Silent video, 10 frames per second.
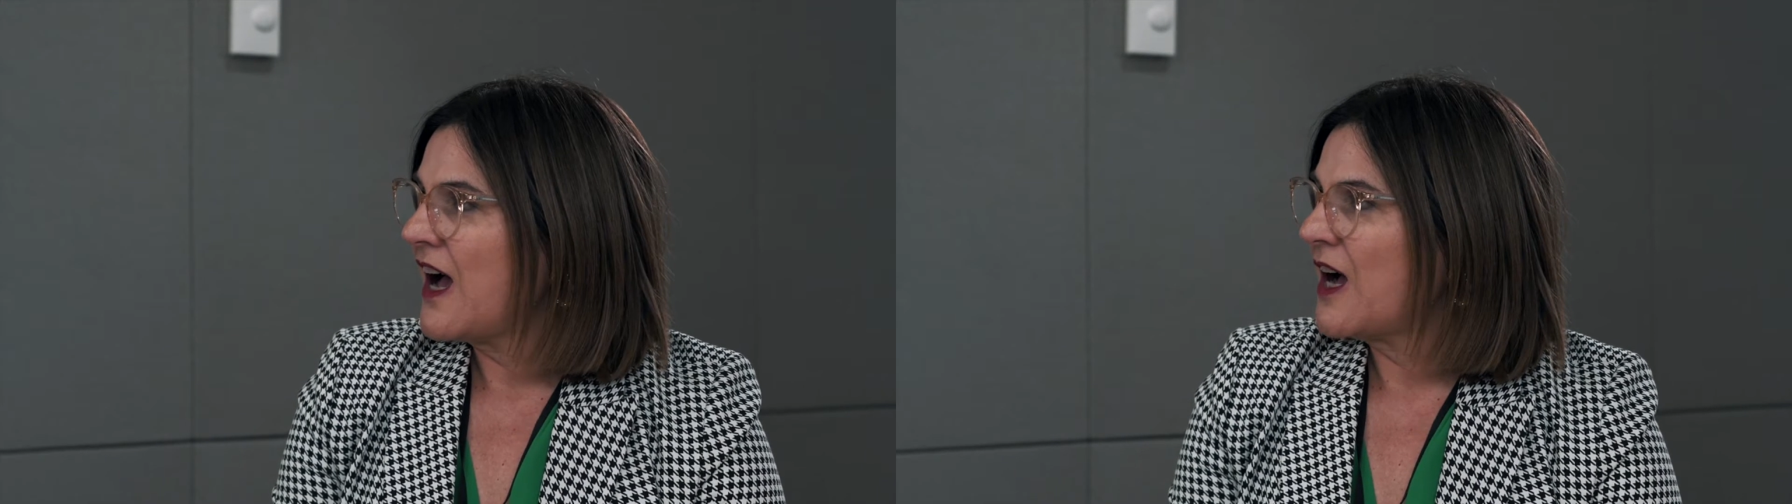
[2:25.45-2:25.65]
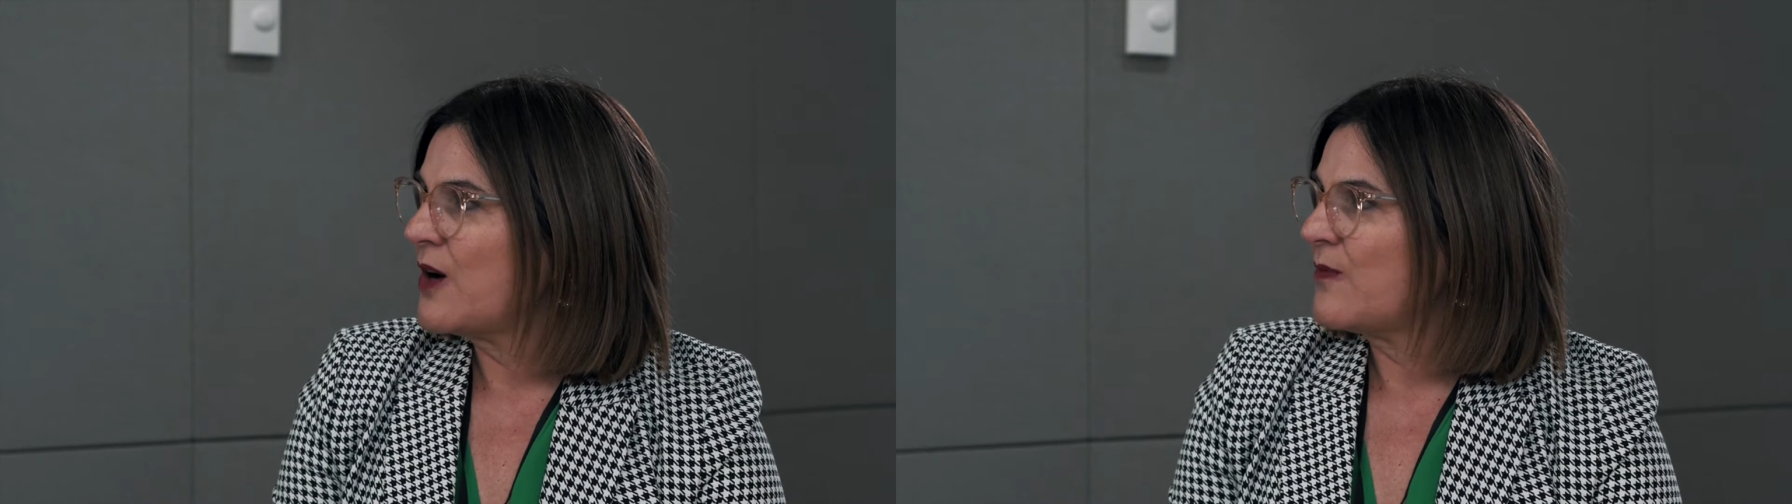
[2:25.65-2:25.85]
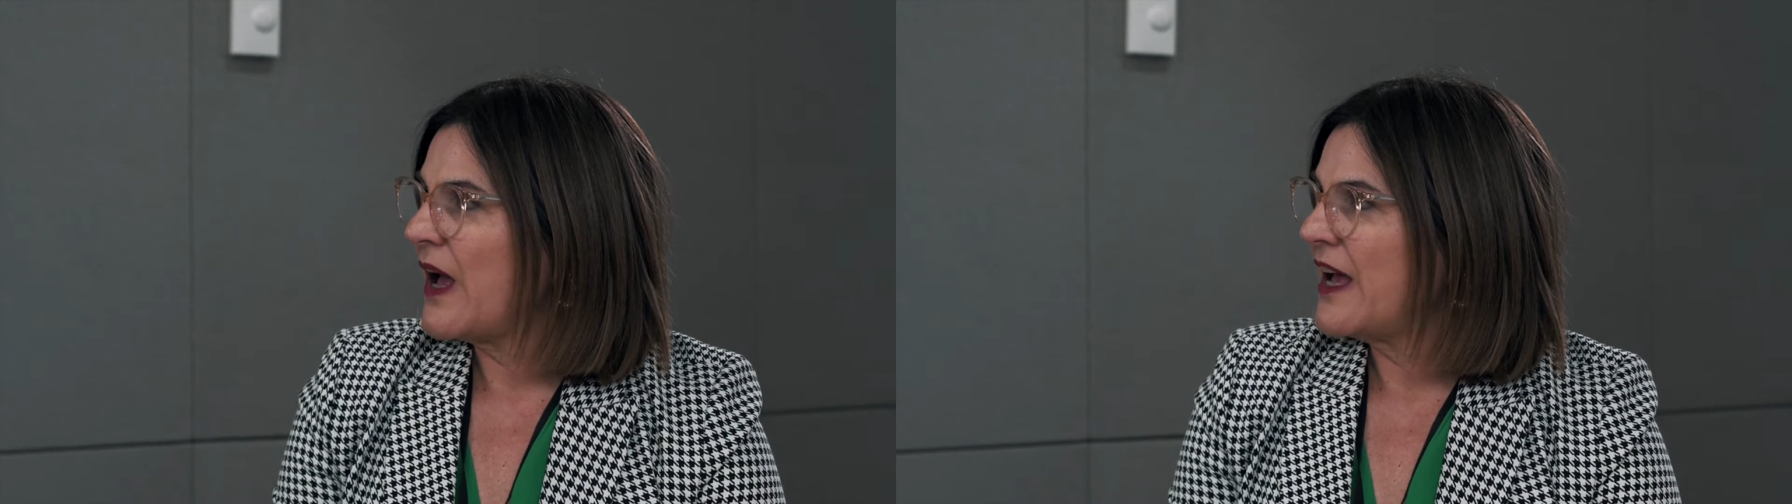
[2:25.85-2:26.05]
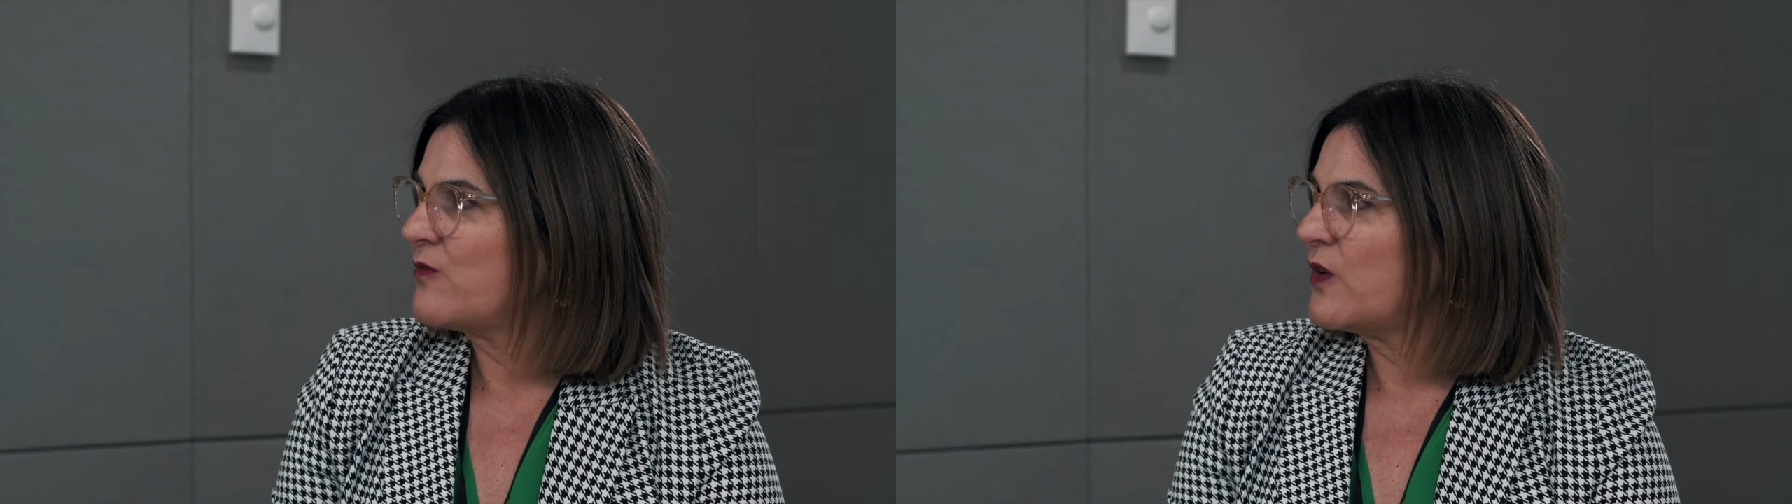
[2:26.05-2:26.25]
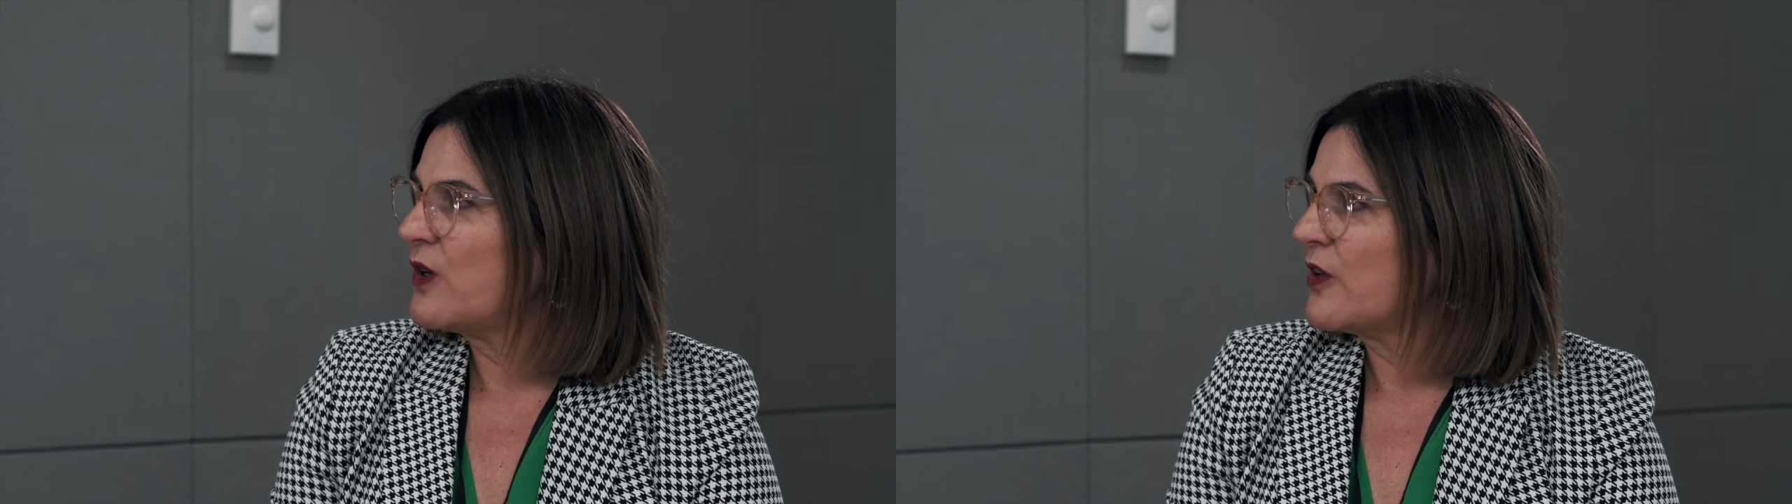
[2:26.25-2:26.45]

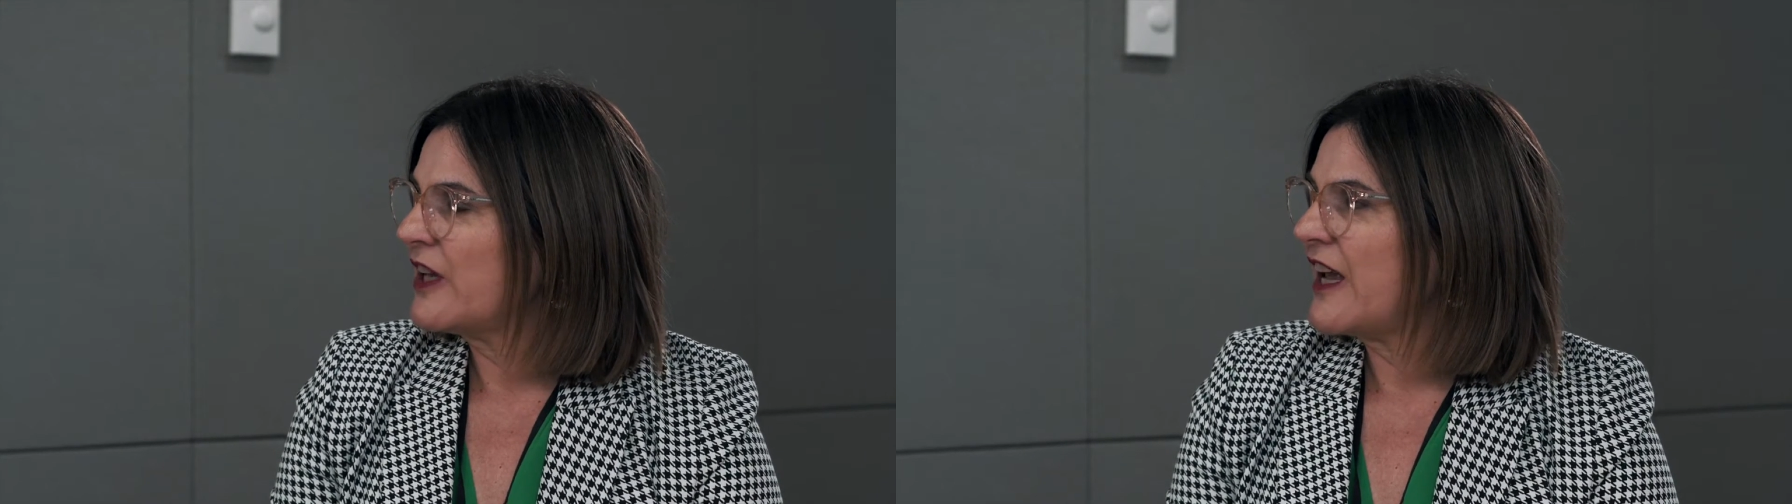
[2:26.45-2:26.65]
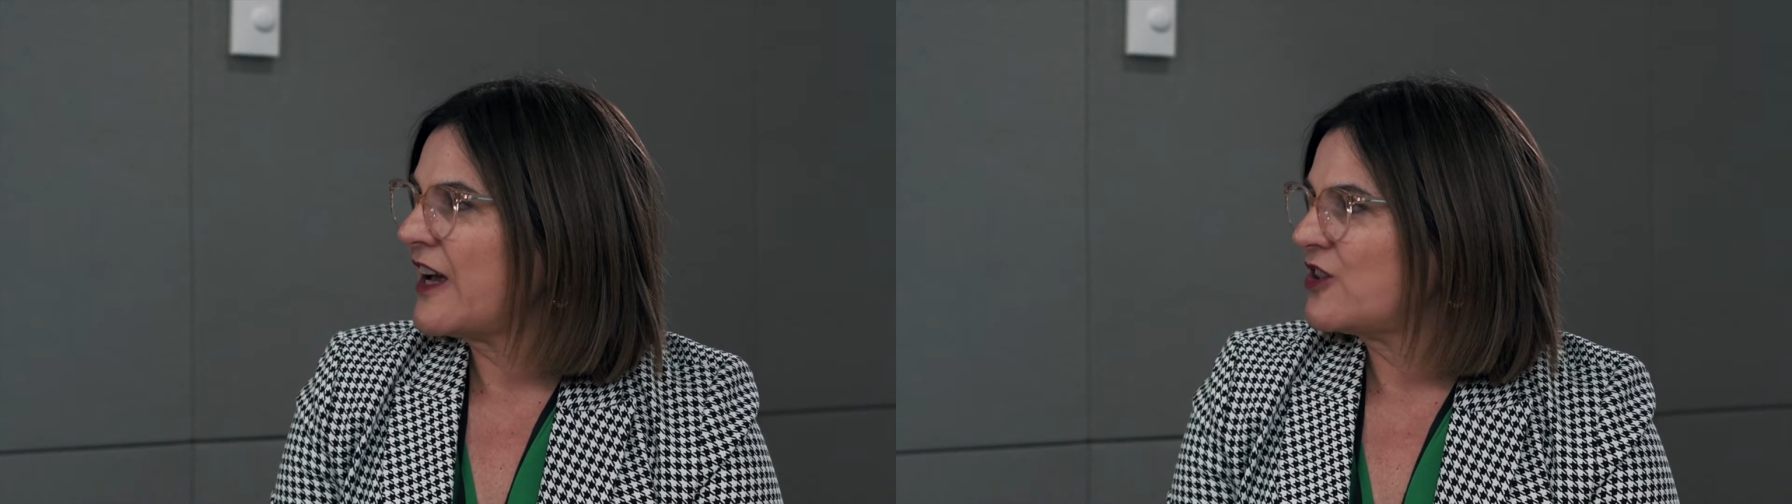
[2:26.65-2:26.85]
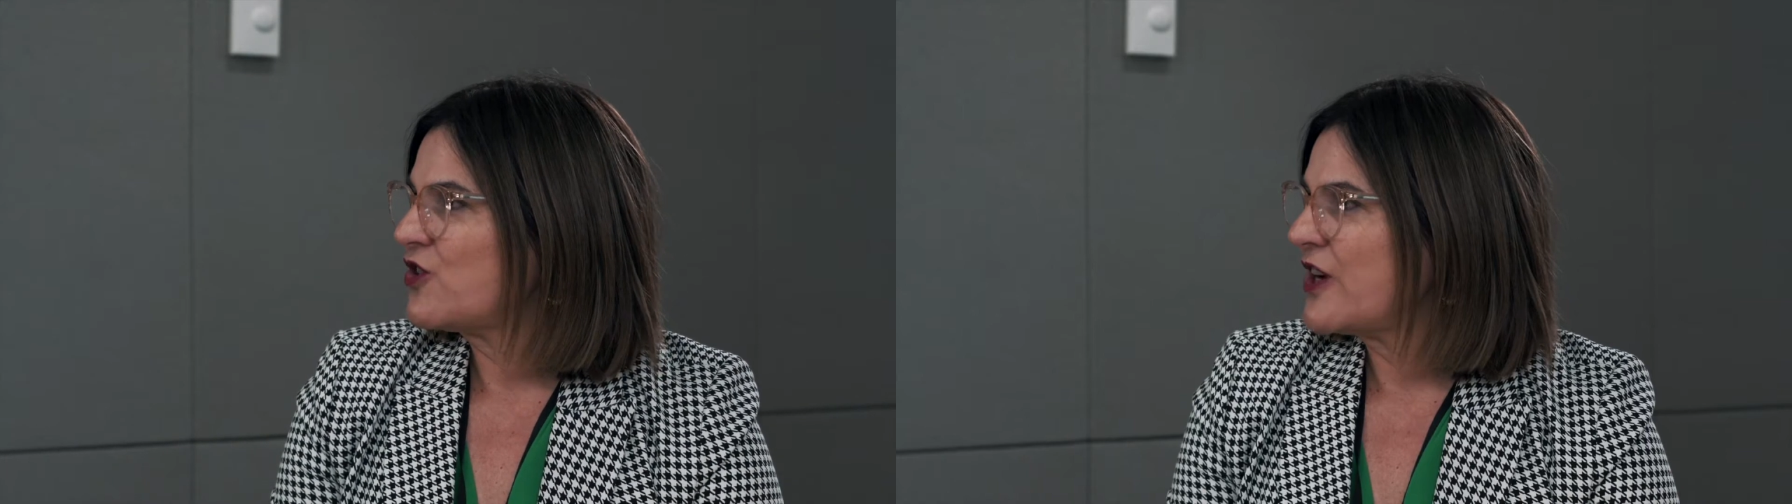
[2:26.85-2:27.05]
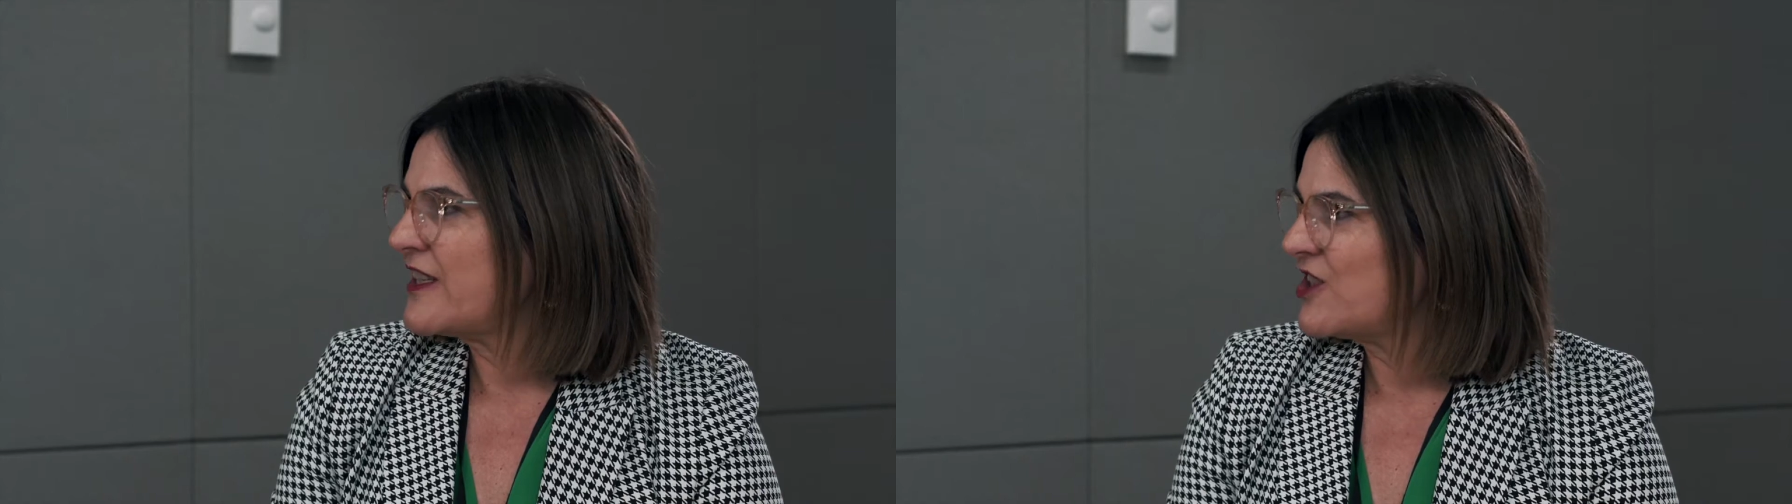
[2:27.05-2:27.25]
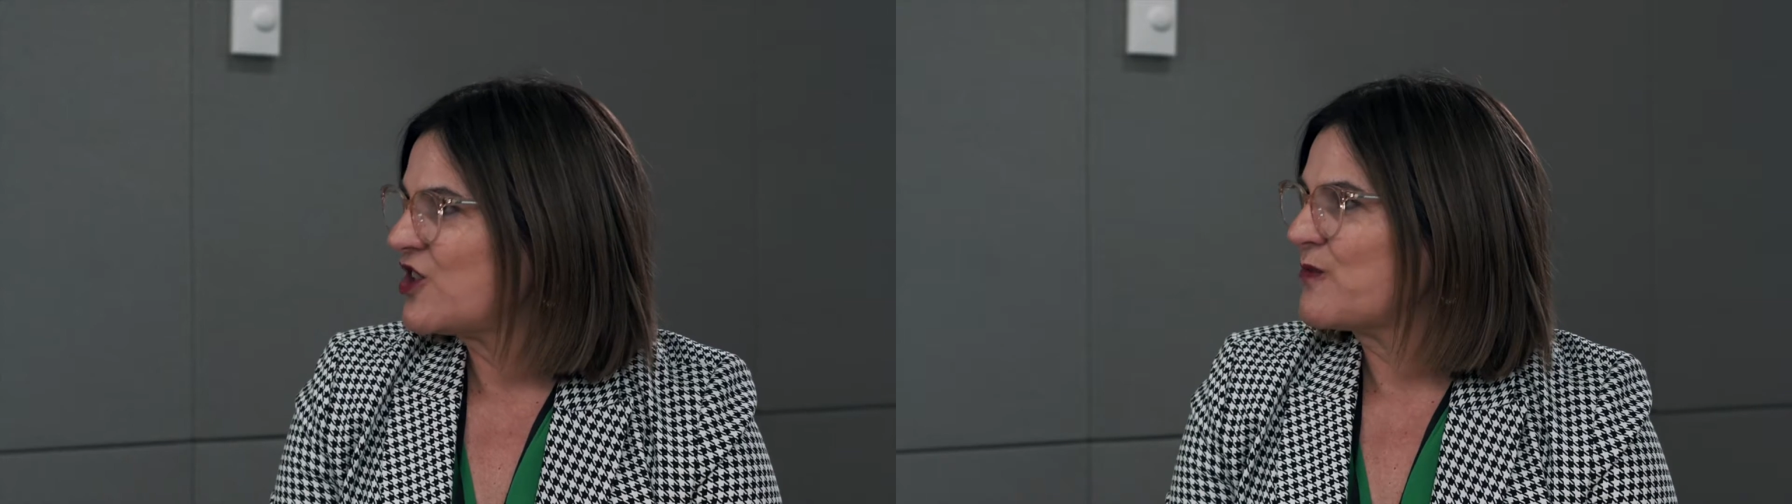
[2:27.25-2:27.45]
and we're looking at
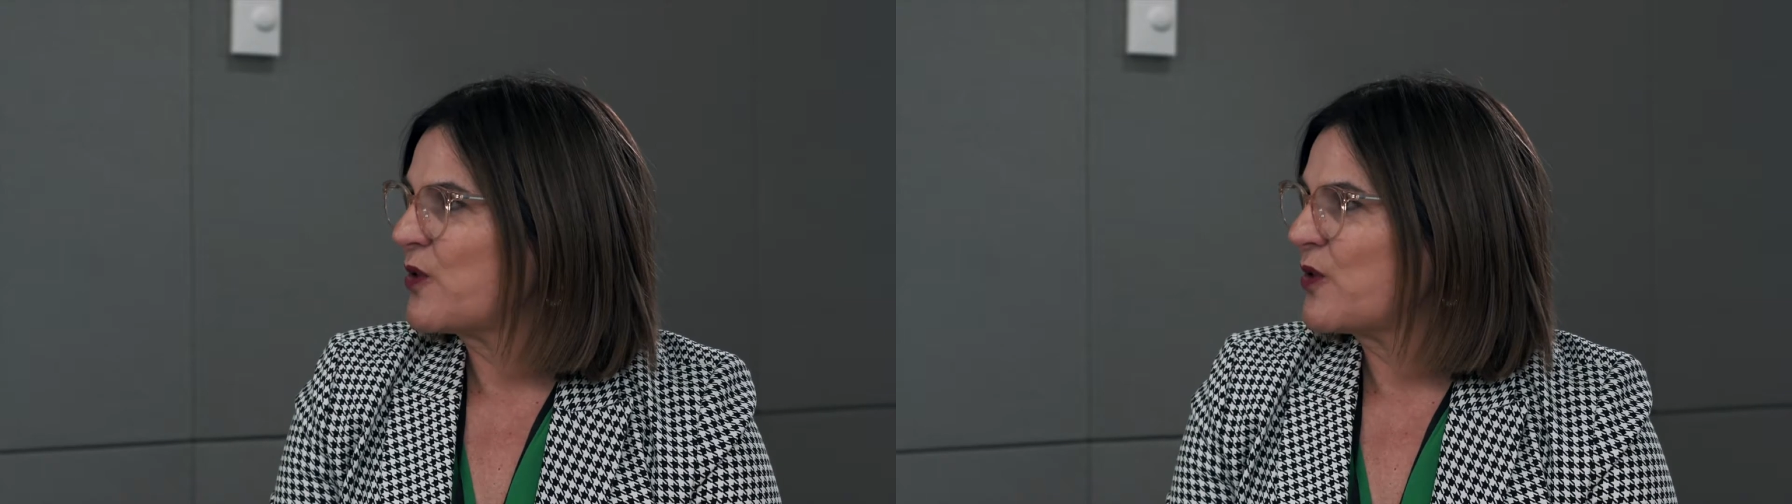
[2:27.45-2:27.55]
transition